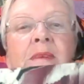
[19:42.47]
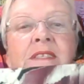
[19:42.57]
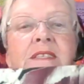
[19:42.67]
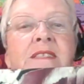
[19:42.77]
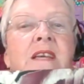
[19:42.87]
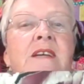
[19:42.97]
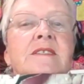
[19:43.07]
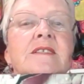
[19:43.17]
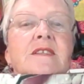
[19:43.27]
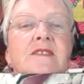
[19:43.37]

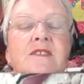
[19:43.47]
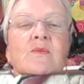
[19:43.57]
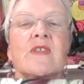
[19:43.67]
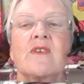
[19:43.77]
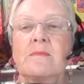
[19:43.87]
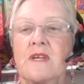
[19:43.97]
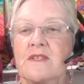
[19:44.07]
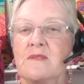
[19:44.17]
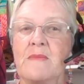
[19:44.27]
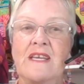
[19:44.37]
undecided as to whether I'm going
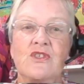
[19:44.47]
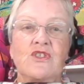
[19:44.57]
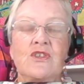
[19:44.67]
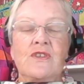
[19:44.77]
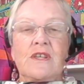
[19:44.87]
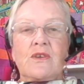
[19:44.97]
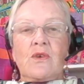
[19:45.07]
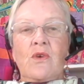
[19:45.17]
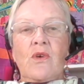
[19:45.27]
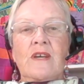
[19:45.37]
to make a tunic
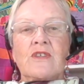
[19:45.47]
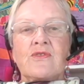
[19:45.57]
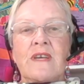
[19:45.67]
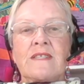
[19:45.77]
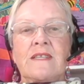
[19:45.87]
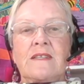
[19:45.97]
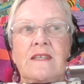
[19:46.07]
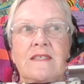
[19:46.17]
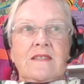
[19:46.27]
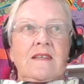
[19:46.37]
or a dress in
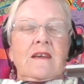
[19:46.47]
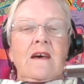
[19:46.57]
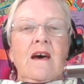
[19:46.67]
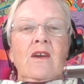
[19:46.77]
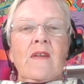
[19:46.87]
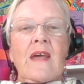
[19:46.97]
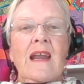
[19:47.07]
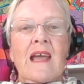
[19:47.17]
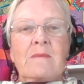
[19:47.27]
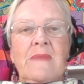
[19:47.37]
this. I
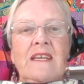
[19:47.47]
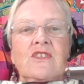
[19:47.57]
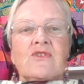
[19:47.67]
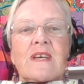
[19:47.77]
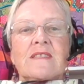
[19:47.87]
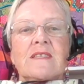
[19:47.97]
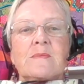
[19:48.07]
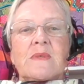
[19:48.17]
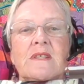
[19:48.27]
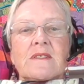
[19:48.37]
like making dresses
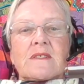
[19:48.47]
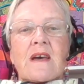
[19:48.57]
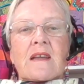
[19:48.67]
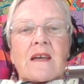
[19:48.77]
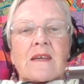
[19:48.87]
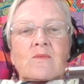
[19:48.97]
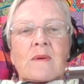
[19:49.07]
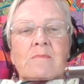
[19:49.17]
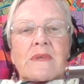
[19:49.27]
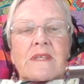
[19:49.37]
because I like
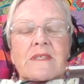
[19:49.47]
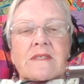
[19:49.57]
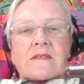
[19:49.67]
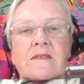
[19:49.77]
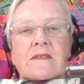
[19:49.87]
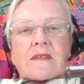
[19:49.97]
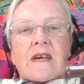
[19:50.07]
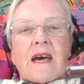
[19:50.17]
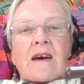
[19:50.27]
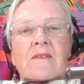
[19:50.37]
one piece
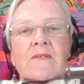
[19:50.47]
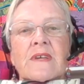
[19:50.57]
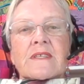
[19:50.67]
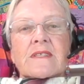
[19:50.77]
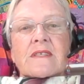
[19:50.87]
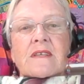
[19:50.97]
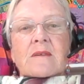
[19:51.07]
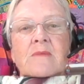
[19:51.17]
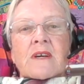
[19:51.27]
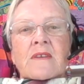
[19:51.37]
outfits.
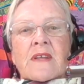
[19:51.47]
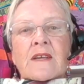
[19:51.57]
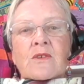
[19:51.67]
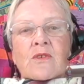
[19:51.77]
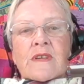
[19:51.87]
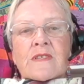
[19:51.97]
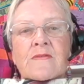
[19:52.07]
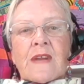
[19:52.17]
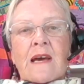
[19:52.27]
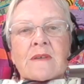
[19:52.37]
But aren't they glorious
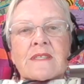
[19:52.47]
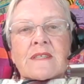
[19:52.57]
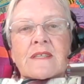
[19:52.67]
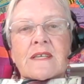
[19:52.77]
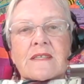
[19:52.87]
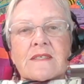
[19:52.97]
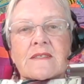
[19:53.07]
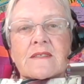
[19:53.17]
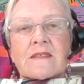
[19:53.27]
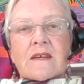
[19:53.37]
flowers and
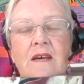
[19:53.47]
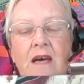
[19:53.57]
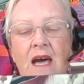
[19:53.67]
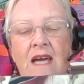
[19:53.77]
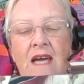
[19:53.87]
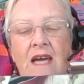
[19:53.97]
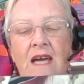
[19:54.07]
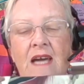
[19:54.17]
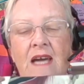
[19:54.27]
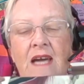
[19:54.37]
things? The best
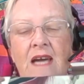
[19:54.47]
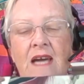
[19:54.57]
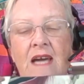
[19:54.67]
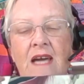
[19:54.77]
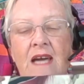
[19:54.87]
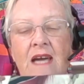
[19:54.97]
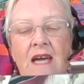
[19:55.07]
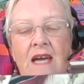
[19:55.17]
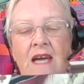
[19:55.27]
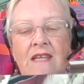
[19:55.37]
of colors on
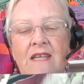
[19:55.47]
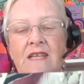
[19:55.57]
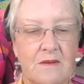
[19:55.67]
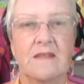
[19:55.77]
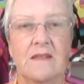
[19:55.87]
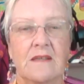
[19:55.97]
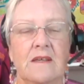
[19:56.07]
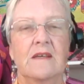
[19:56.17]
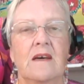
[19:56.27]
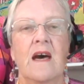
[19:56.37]
me.
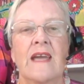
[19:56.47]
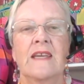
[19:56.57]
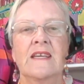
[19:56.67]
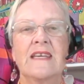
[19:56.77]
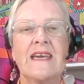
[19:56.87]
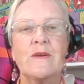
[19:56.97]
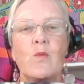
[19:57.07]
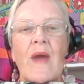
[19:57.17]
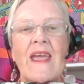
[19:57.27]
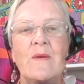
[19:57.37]
I can get
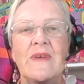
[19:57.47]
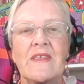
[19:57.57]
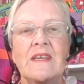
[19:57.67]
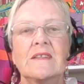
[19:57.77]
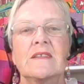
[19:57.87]
away with it.